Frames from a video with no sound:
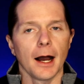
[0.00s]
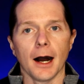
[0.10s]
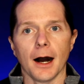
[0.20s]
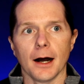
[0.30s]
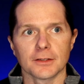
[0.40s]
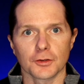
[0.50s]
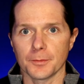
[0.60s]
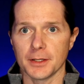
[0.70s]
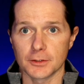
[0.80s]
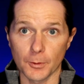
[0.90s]
So it'll
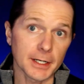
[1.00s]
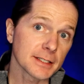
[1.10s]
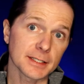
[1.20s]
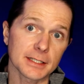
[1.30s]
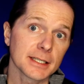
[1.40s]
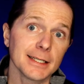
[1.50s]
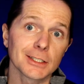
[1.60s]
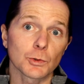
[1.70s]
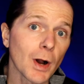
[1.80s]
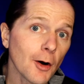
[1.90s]
be 20,
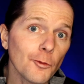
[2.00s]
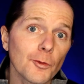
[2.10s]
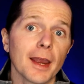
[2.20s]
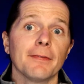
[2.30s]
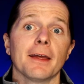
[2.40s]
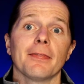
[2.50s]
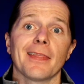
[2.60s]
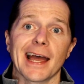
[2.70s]
16, 12, and then